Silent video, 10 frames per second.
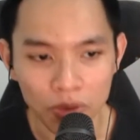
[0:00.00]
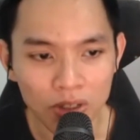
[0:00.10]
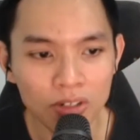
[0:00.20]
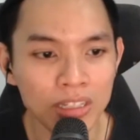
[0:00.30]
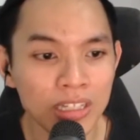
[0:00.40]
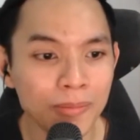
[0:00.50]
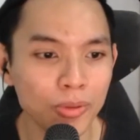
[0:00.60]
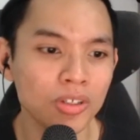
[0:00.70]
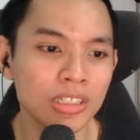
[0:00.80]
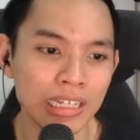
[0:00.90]
creating
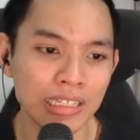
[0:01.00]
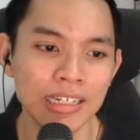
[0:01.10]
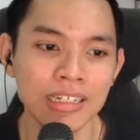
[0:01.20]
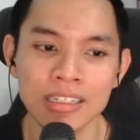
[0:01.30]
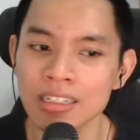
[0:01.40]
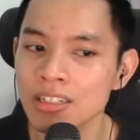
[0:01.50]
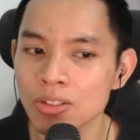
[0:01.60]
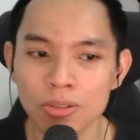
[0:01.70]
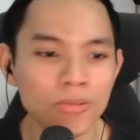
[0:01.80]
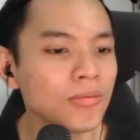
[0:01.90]
projects that can earn
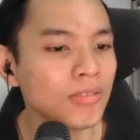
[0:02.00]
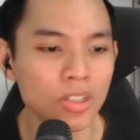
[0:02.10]
you,